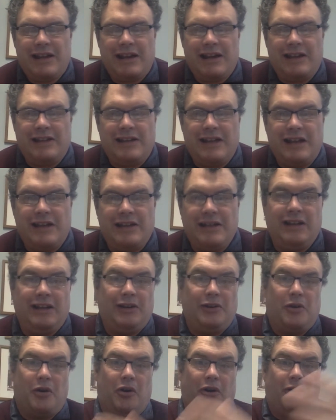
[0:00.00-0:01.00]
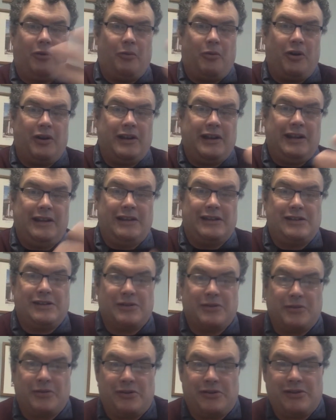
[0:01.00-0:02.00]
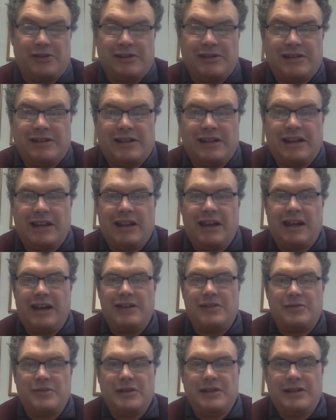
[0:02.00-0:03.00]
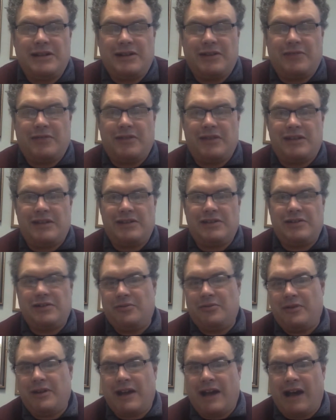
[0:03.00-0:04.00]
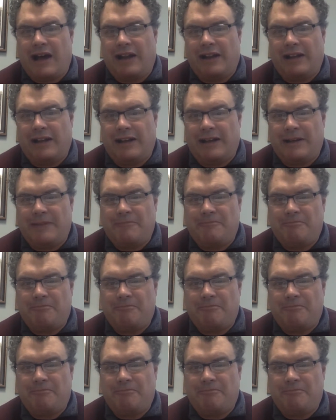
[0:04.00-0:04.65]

attending or working in schools as we deal with this new reality.